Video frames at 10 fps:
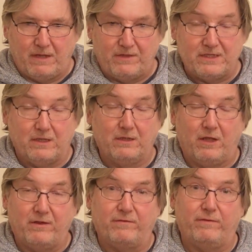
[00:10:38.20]
There's a
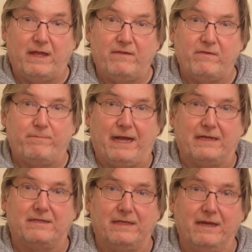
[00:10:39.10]
lot of flavour
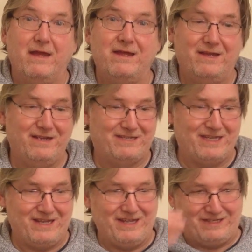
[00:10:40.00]
packed in
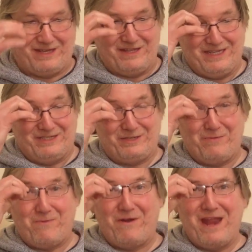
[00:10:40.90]
to this
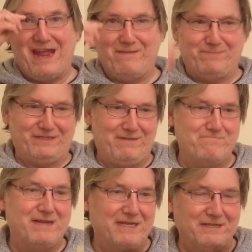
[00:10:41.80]

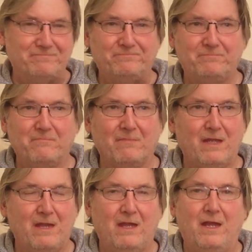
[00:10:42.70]
2.8% beer.
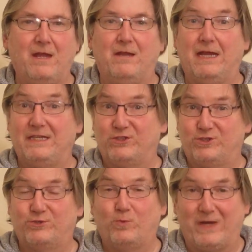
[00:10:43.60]
It's
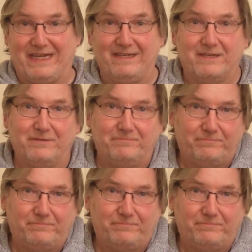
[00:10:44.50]
sweet.